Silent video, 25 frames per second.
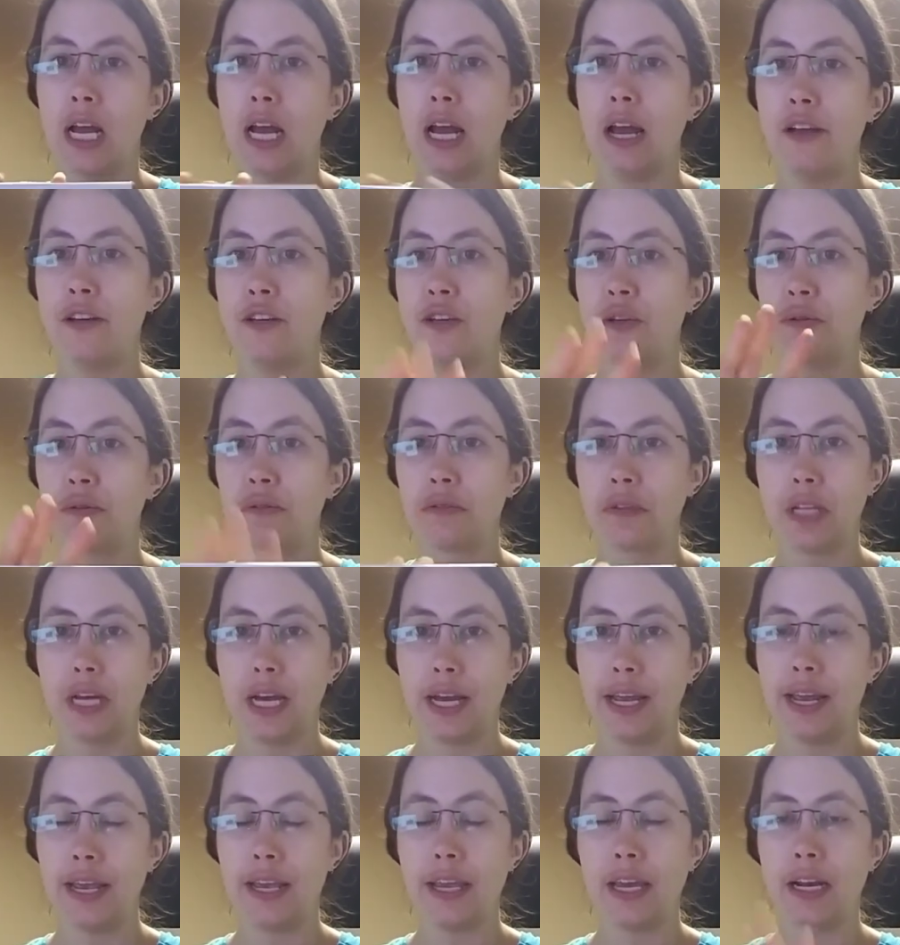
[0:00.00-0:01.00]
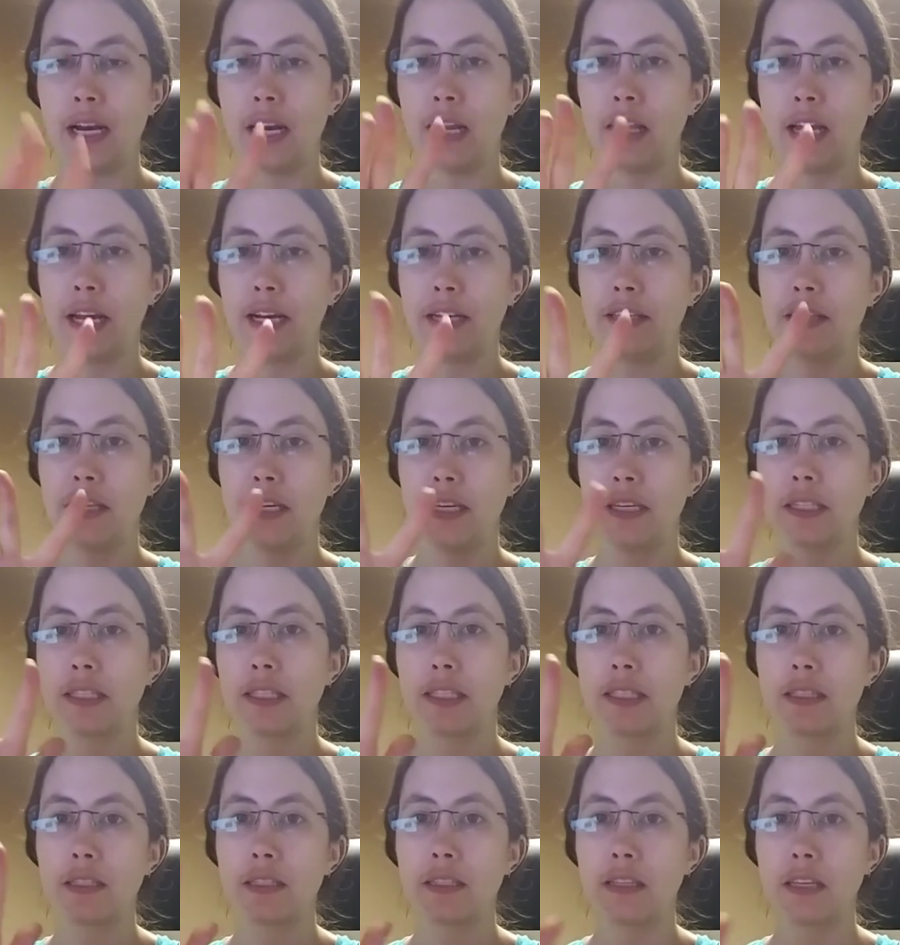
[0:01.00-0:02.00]
I do like, and I like
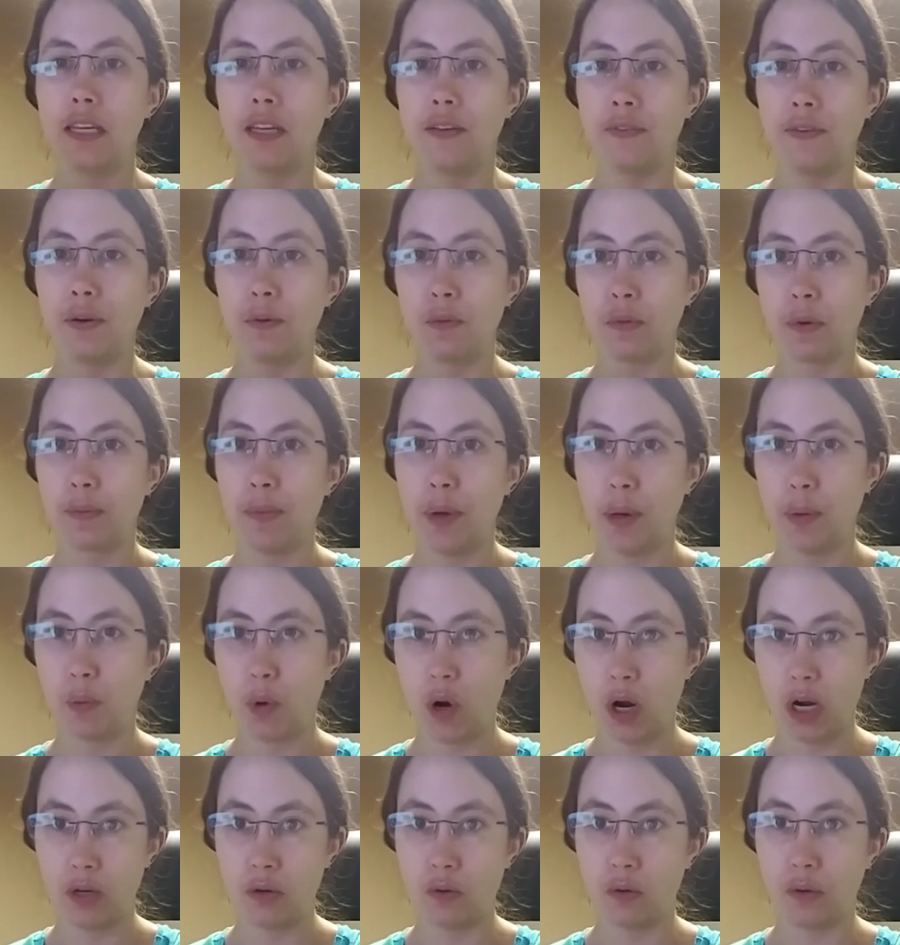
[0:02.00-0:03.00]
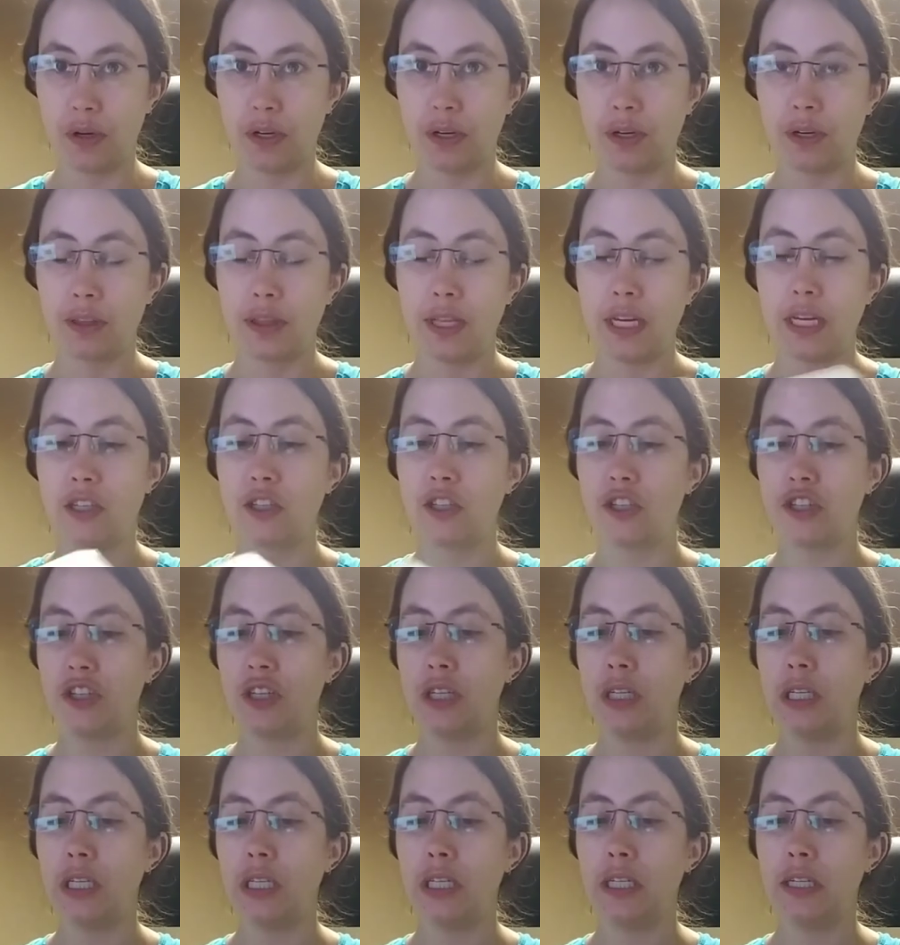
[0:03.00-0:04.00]
this, even with my wrong order, that
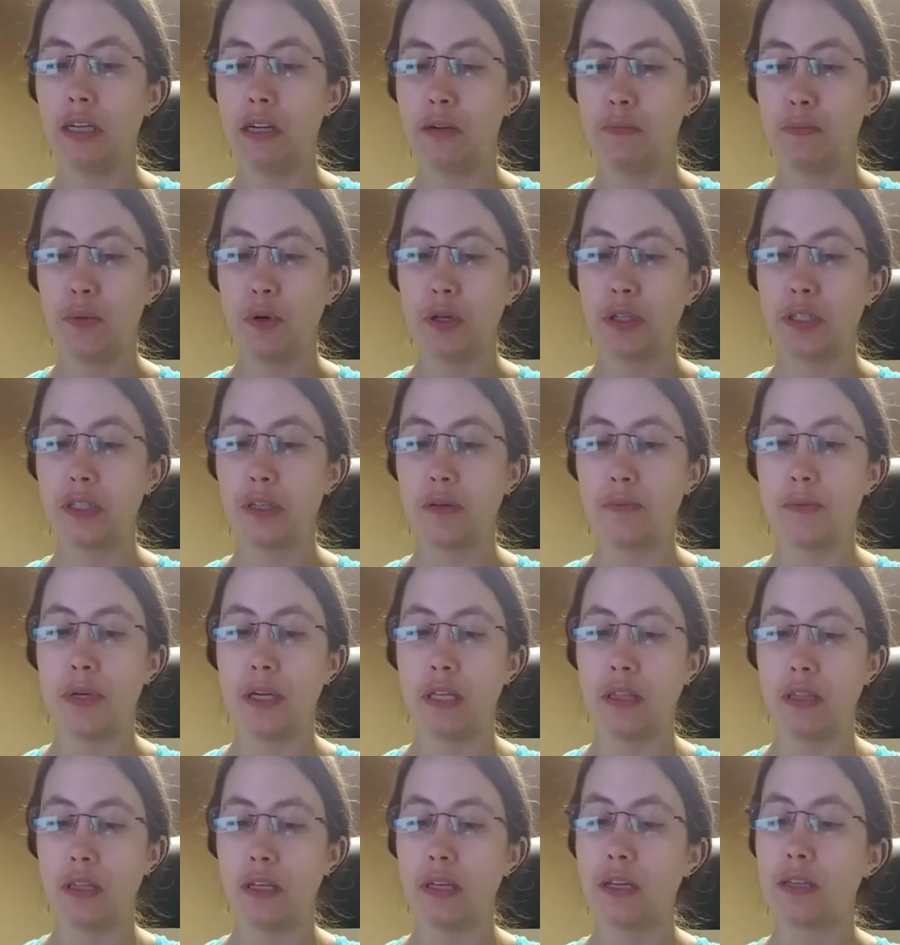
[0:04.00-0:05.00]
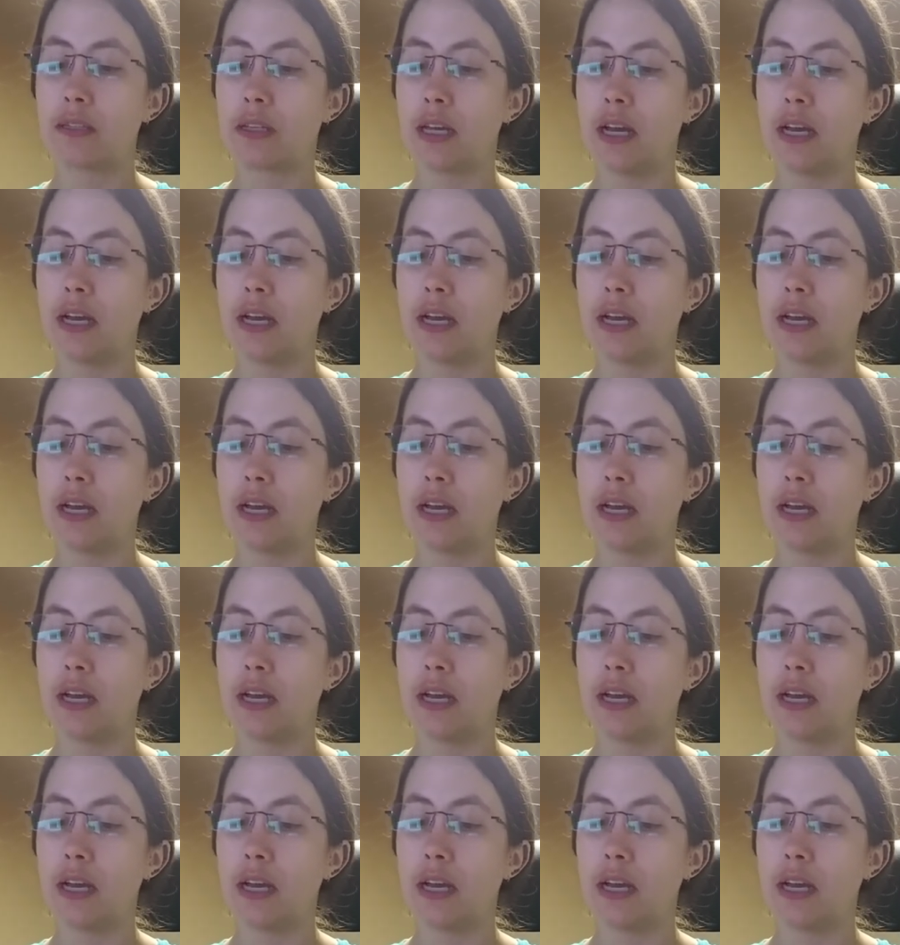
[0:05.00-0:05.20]
she puts them in this.